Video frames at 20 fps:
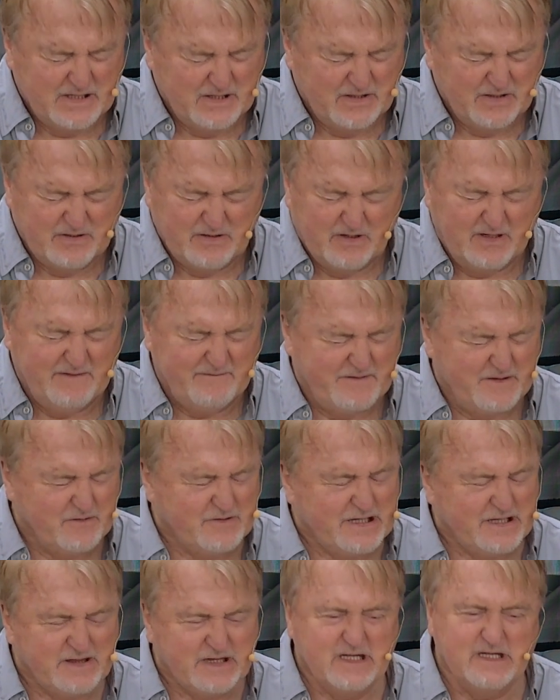If
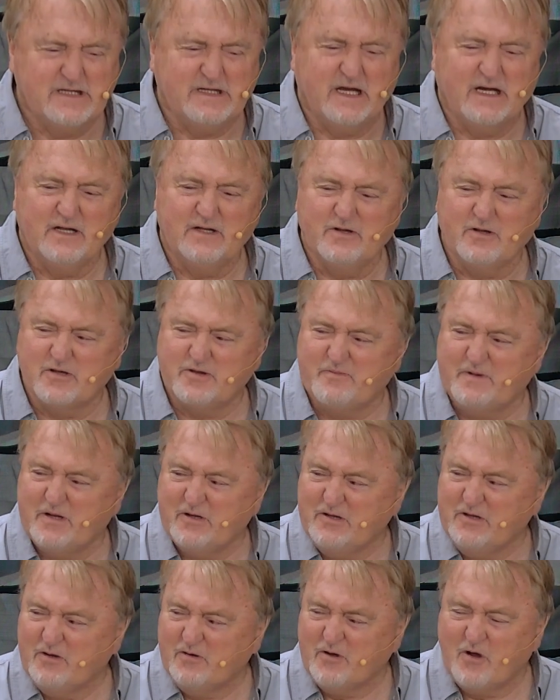you get these down in your
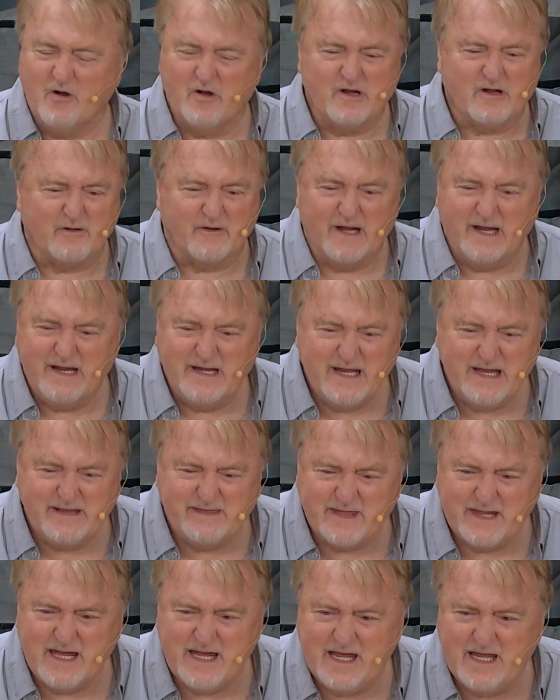spirit, you'll conquer
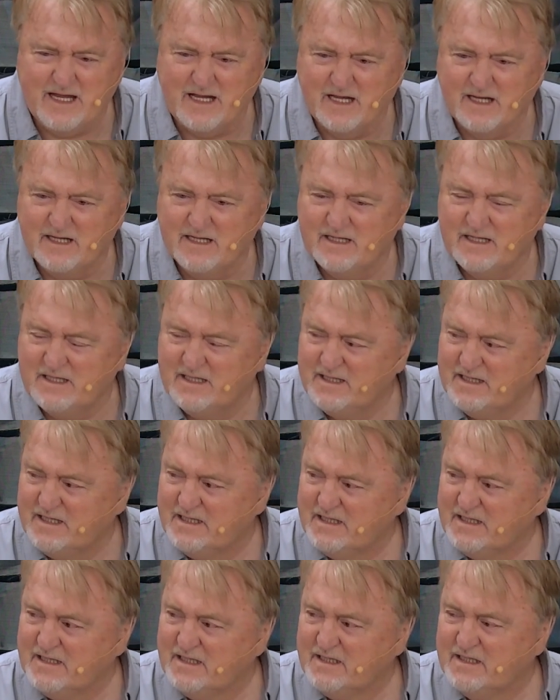anything.
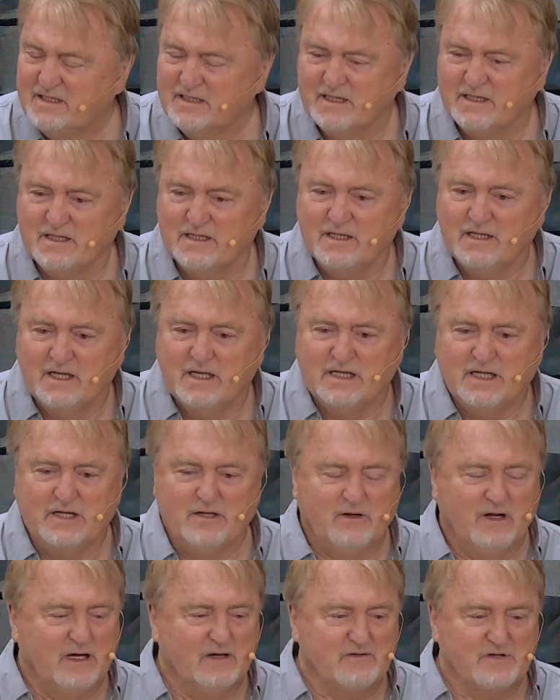
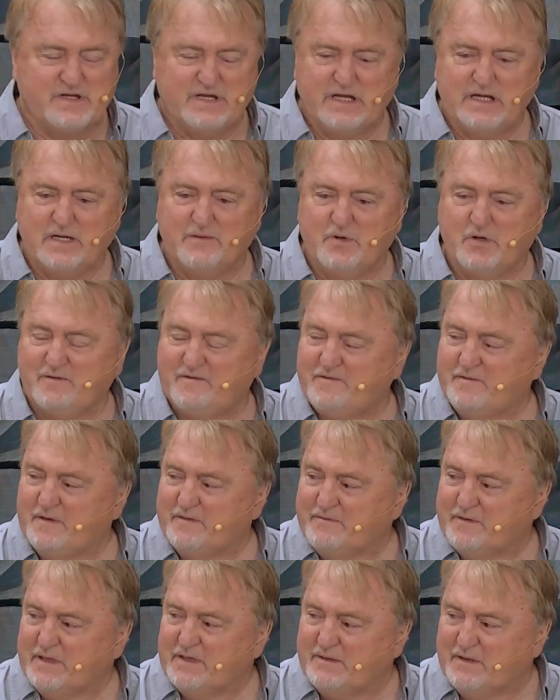You know, I was thinking about
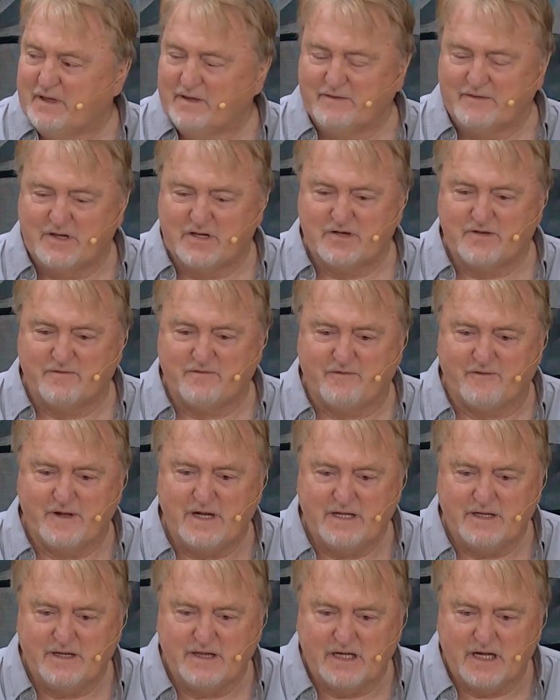this
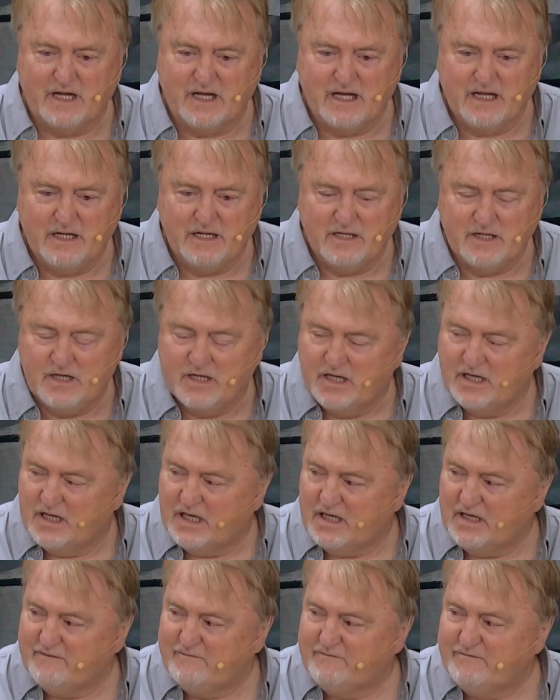friend that I
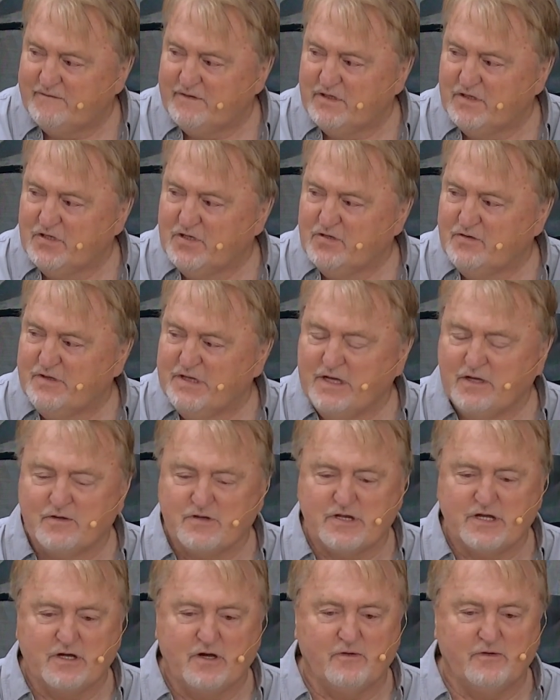knew
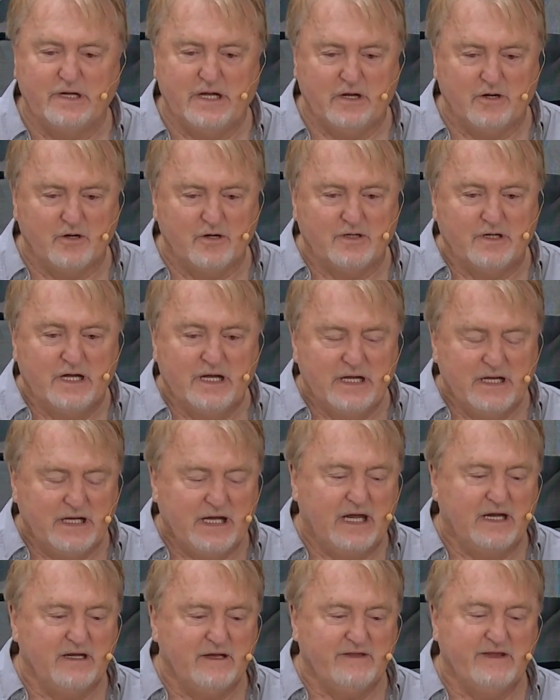years ago, and he heard
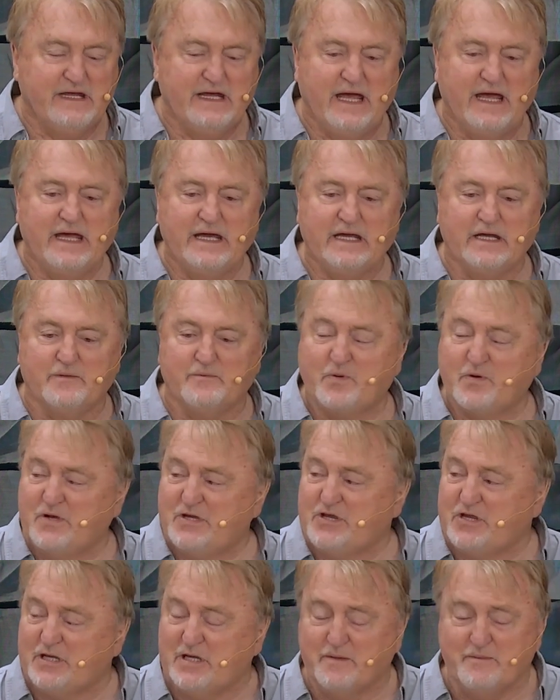Kenneth E. Hagin
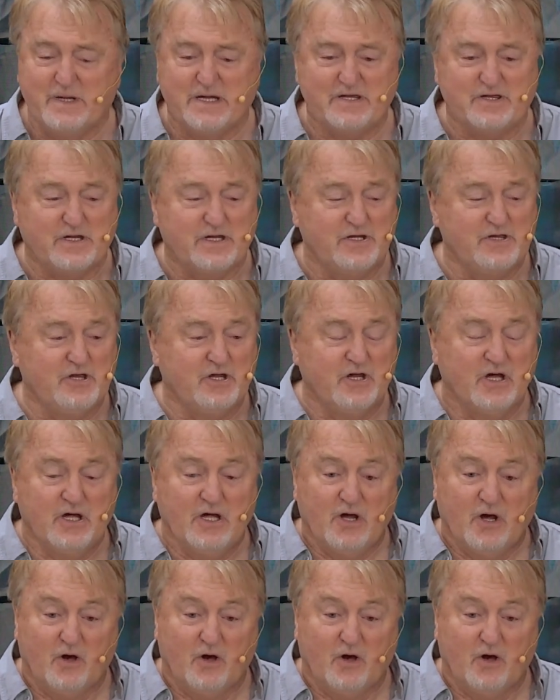preaching the message